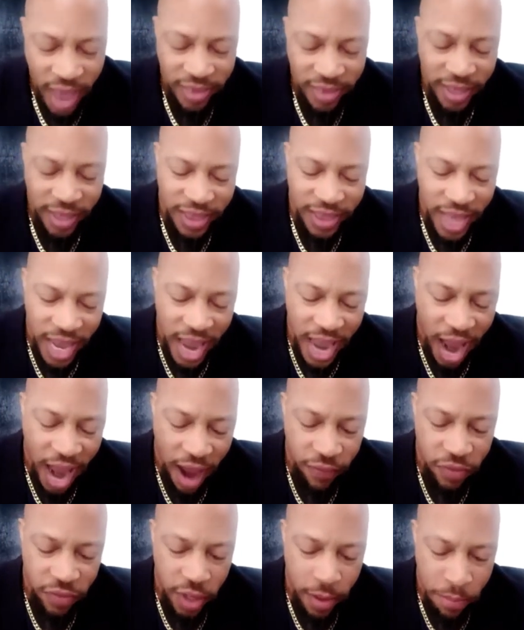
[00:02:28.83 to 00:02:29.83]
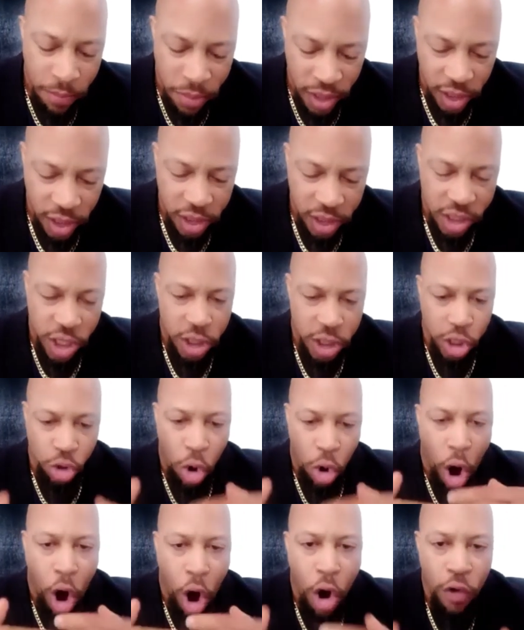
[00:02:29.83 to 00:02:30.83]
that they have the ability to
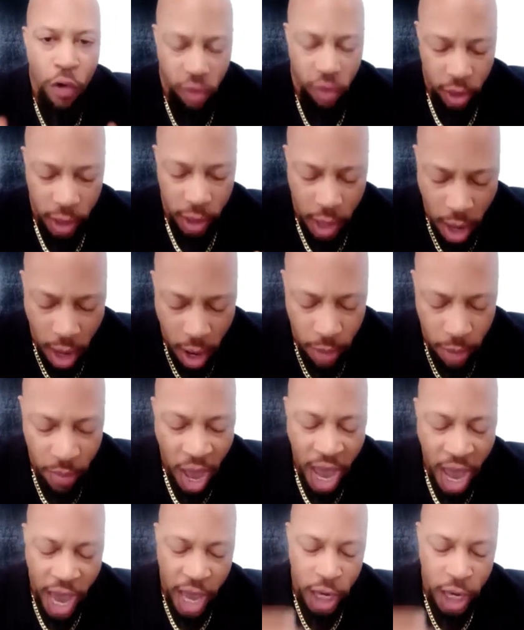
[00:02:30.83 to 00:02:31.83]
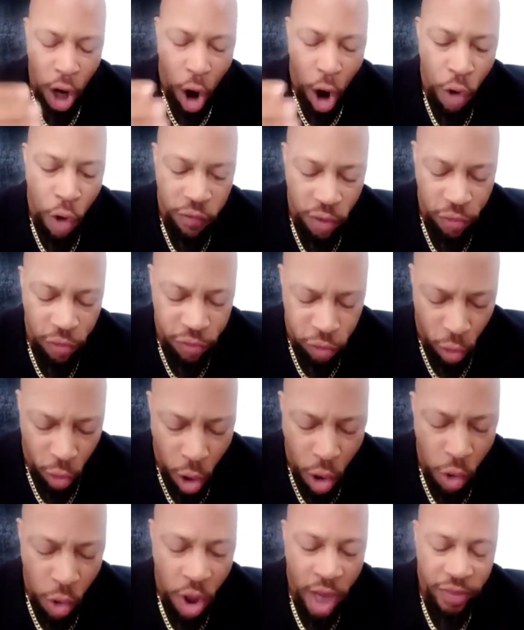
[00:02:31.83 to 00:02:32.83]
overcome and
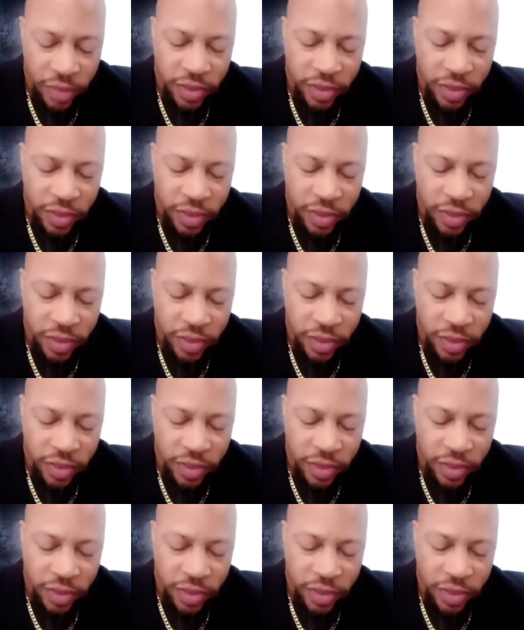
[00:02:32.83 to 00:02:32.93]
overthrow